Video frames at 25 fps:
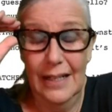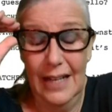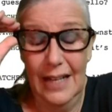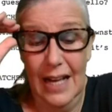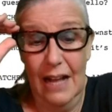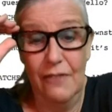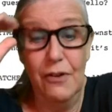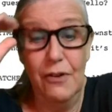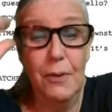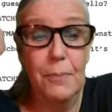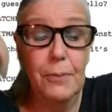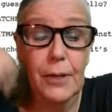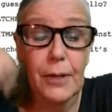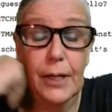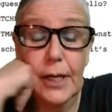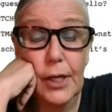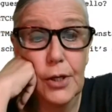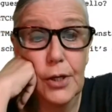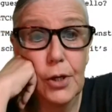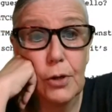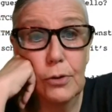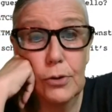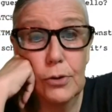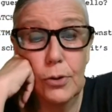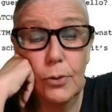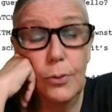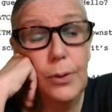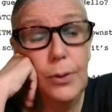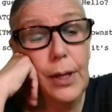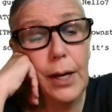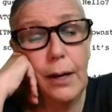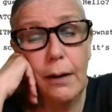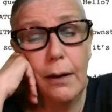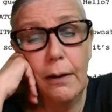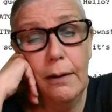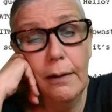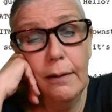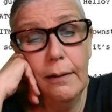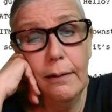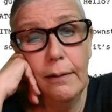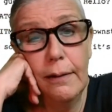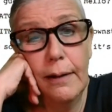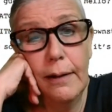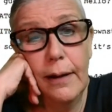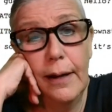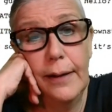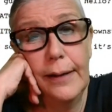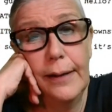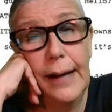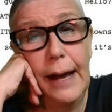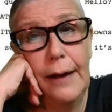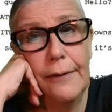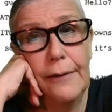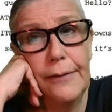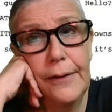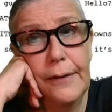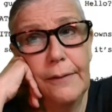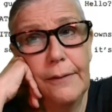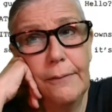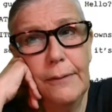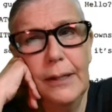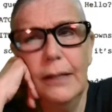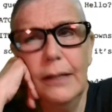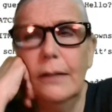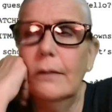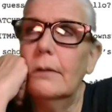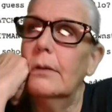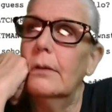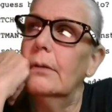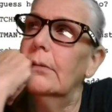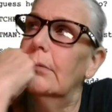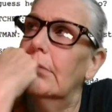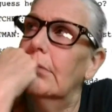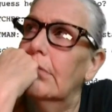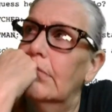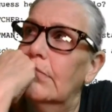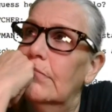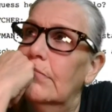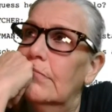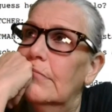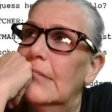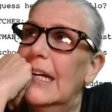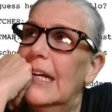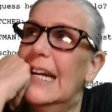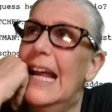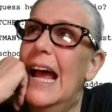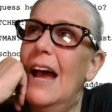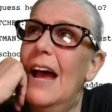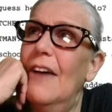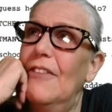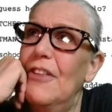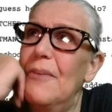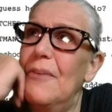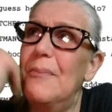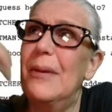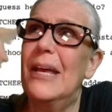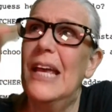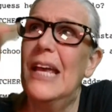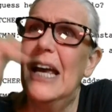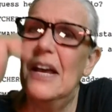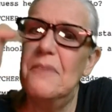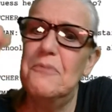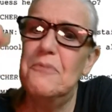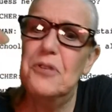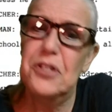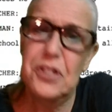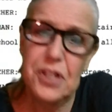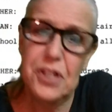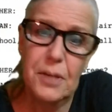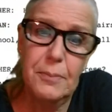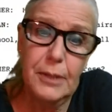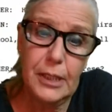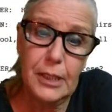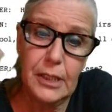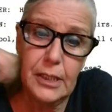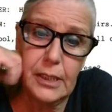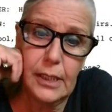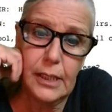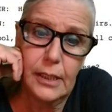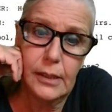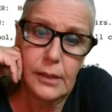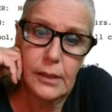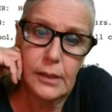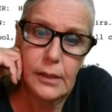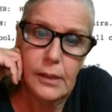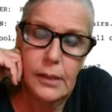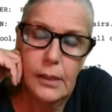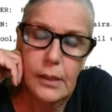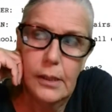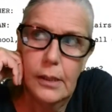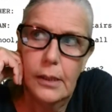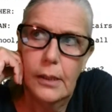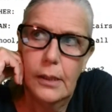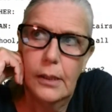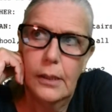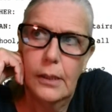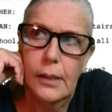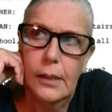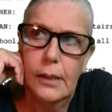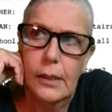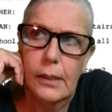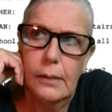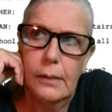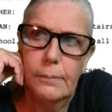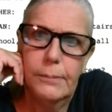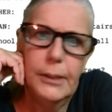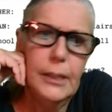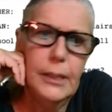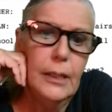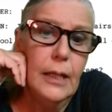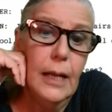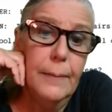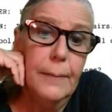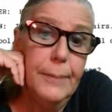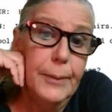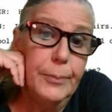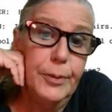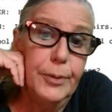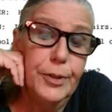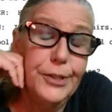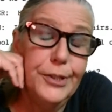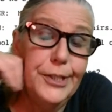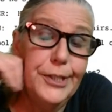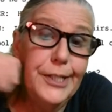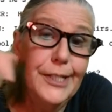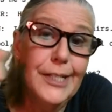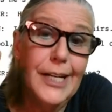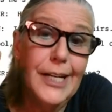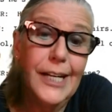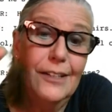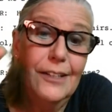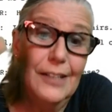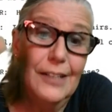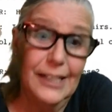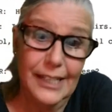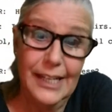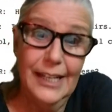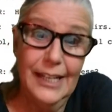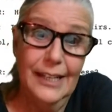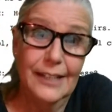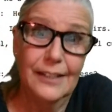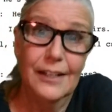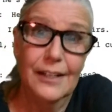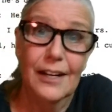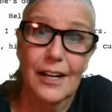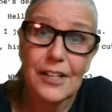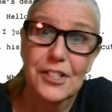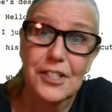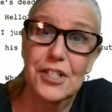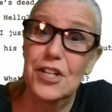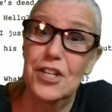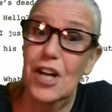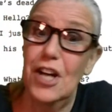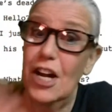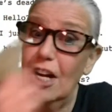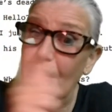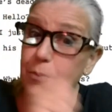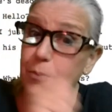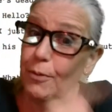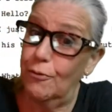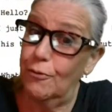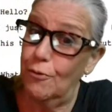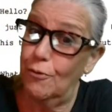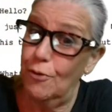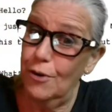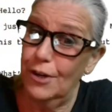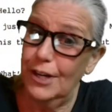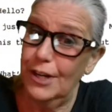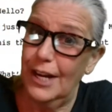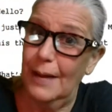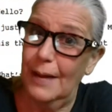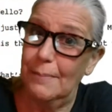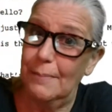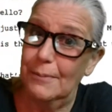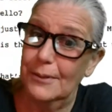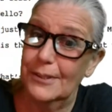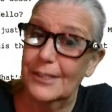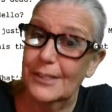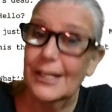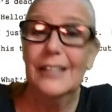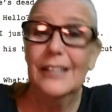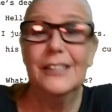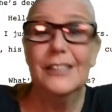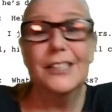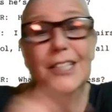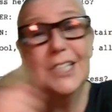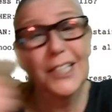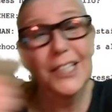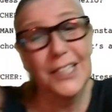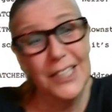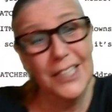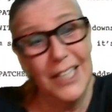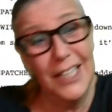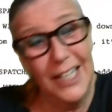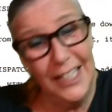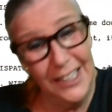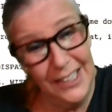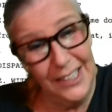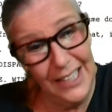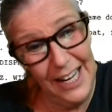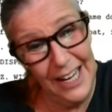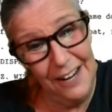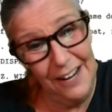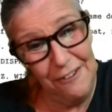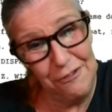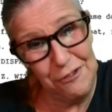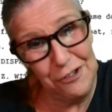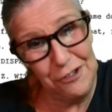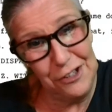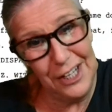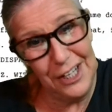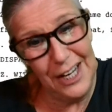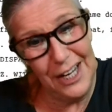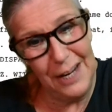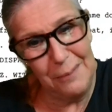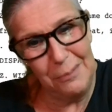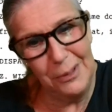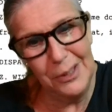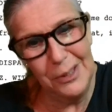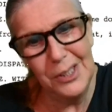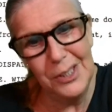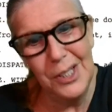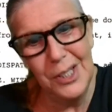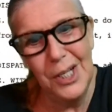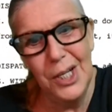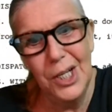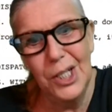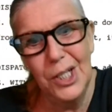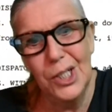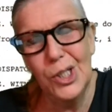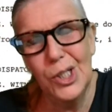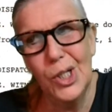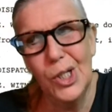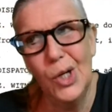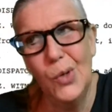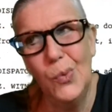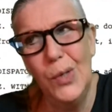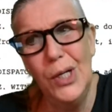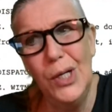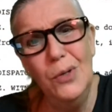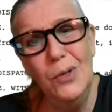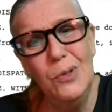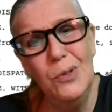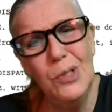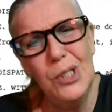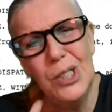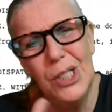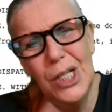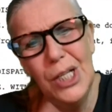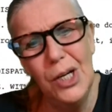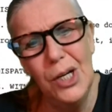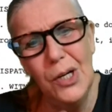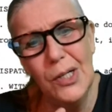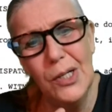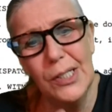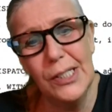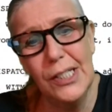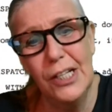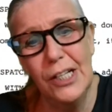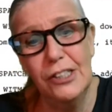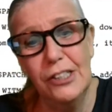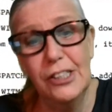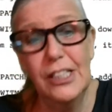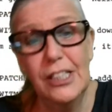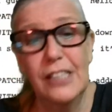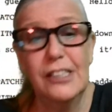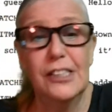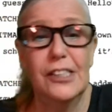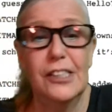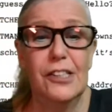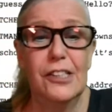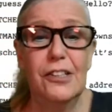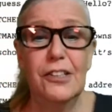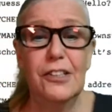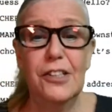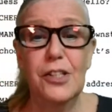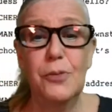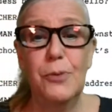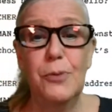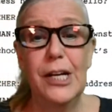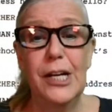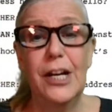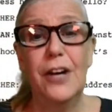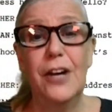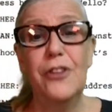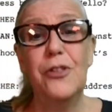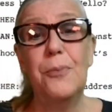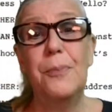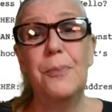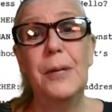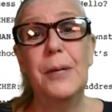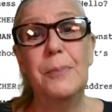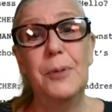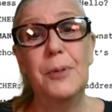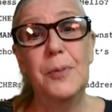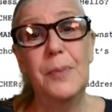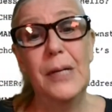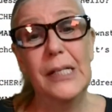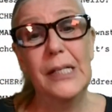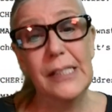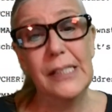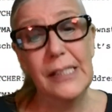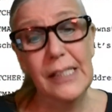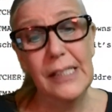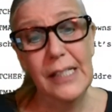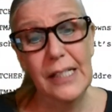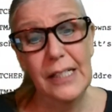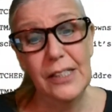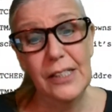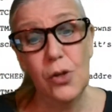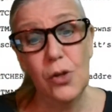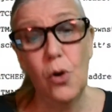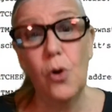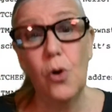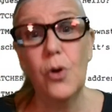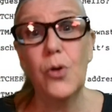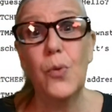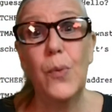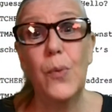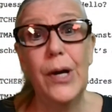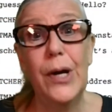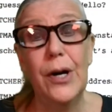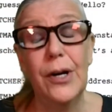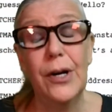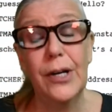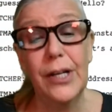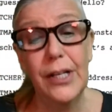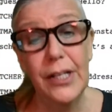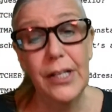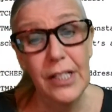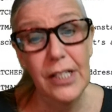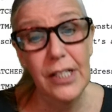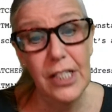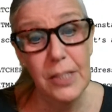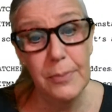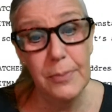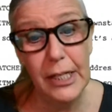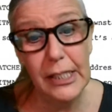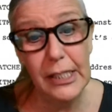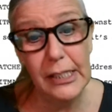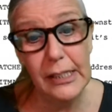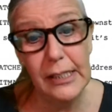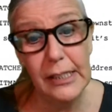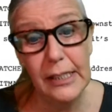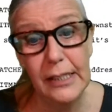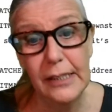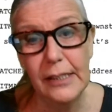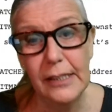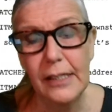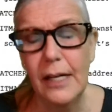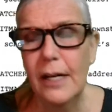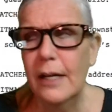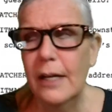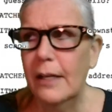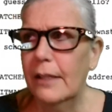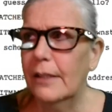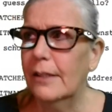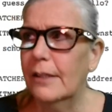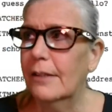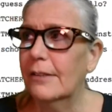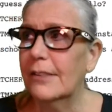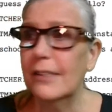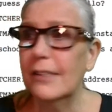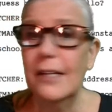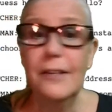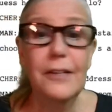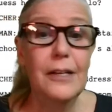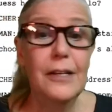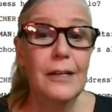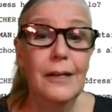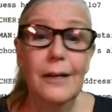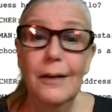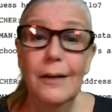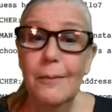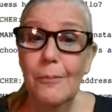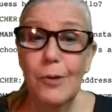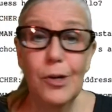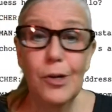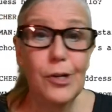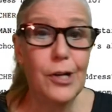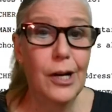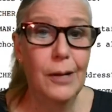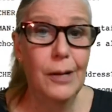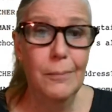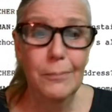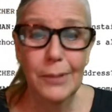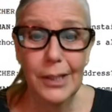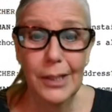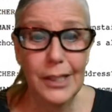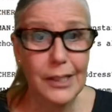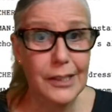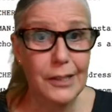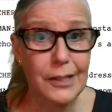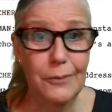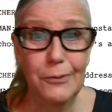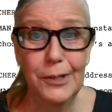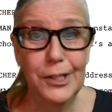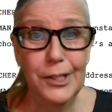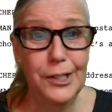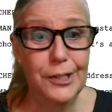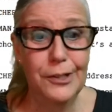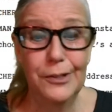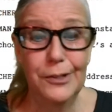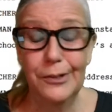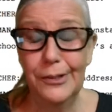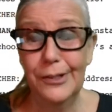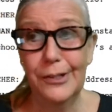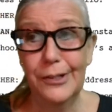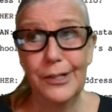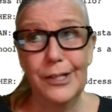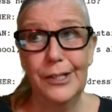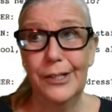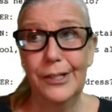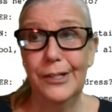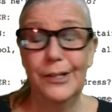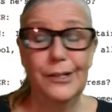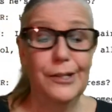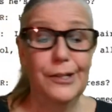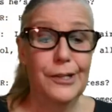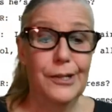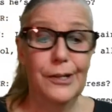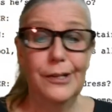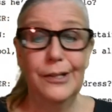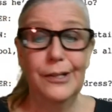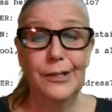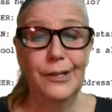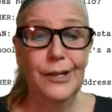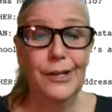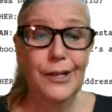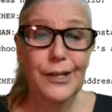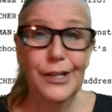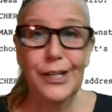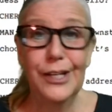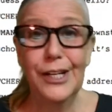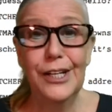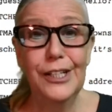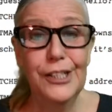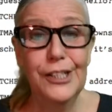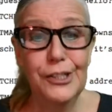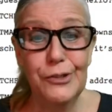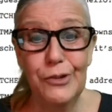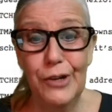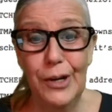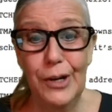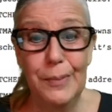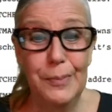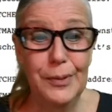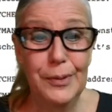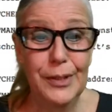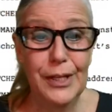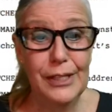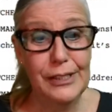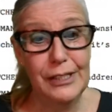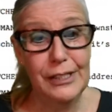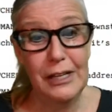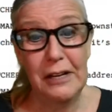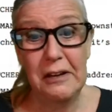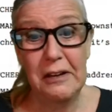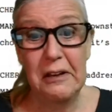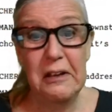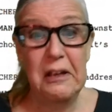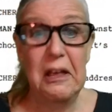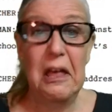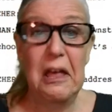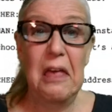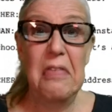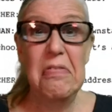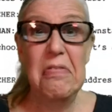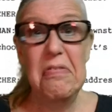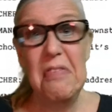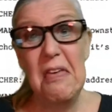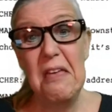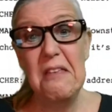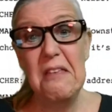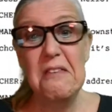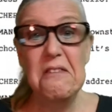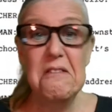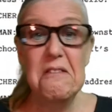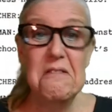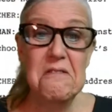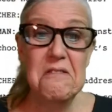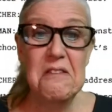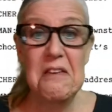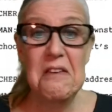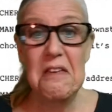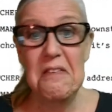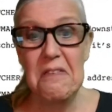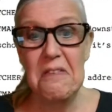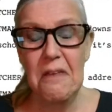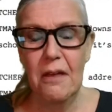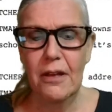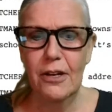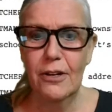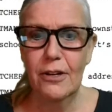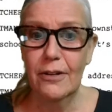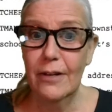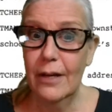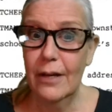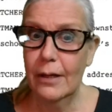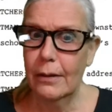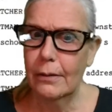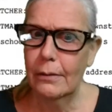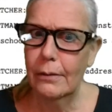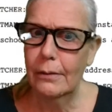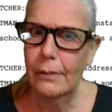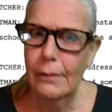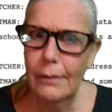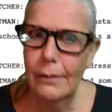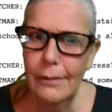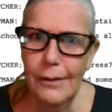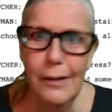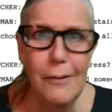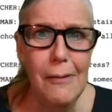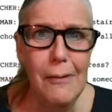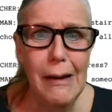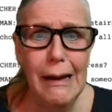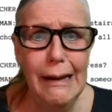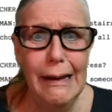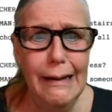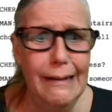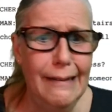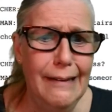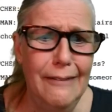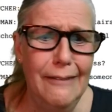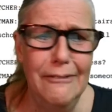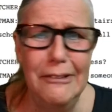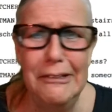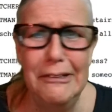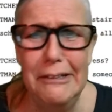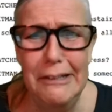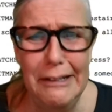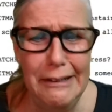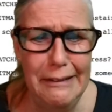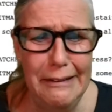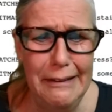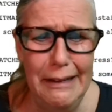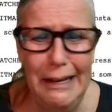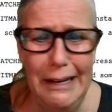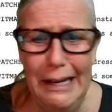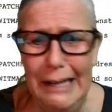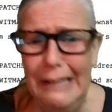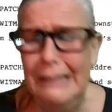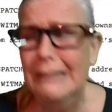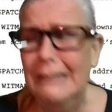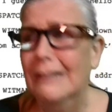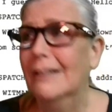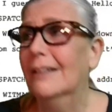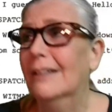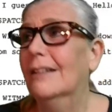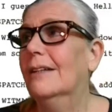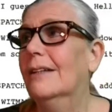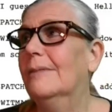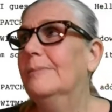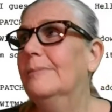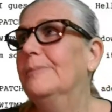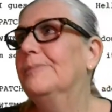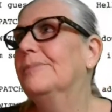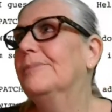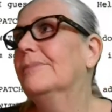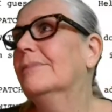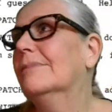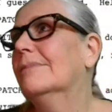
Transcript: everybody knows who they are and how. Well, and how they behave to some extent. But a lot of people are in denial again, a denial before it happens and denial after it happens. So we don't see ourselves necessarily the way other people might see us or the way our kids might see us. You know, it's nothing more humbling than when you you know you, your kids grow up and they say, "And then you did," and you're like, "No, I never did that." Um,